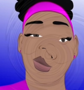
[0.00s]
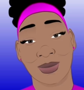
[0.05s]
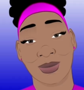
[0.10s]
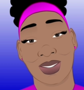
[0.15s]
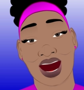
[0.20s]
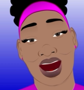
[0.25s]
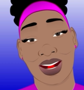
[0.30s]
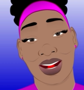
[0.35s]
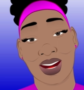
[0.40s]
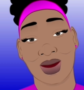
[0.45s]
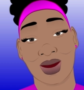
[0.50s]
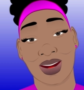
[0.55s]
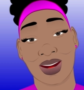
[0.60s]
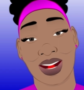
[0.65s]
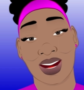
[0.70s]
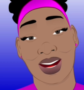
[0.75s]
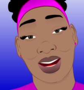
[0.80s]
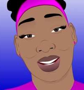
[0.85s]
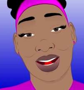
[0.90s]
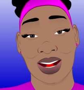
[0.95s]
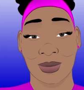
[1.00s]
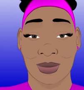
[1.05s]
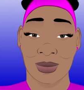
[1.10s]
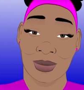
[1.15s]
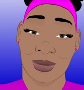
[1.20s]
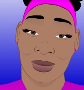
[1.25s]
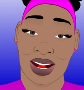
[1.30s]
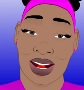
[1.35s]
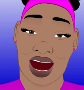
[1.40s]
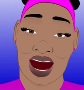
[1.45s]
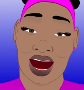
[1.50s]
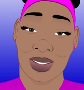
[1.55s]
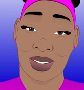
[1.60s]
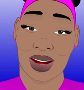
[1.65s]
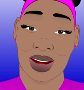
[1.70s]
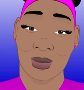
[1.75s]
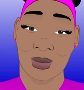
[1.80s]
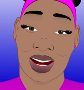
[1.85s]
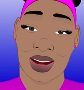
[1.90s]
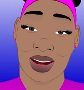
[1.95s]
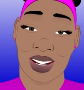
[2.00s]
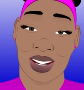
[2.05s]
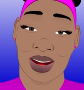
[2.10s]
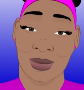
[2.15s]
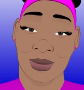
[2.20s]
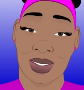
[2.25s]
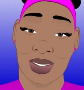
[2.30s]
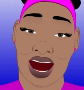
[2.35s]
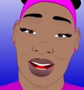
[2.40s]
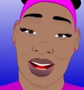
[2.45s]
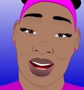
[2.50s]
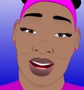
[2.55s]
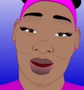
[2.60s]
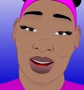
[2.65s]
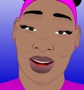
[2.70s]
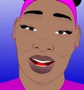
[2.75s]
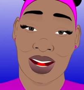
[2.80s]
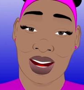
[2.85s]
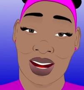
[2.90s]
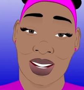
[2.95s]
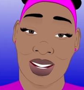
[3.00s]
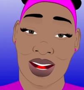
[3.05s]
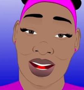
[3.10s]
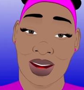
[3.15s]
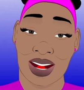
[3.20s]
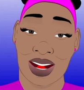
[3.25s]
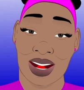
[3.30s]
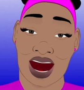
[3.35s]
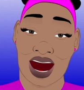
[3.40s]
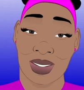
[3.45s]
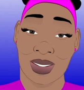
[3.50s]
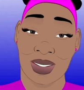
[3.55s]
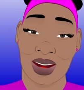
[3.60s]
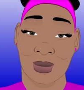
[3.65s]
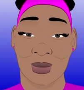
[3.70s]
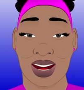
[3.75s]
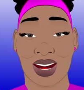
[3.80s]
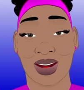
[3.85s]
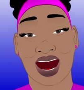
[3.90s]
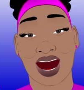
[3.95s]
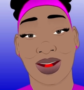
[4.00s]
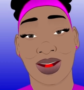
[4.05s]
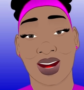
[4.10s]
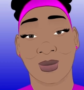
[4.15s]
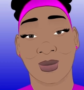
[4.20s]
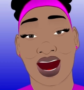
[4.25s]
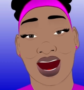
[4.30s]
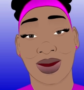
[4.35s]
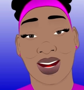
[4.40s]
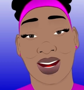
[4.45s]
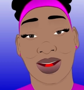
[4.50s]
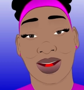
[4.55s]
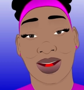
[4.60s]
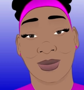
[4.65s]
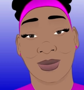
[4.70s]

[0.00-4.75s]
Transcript: All right, my friend, that is all I have for you with fun facts about Colin Powell.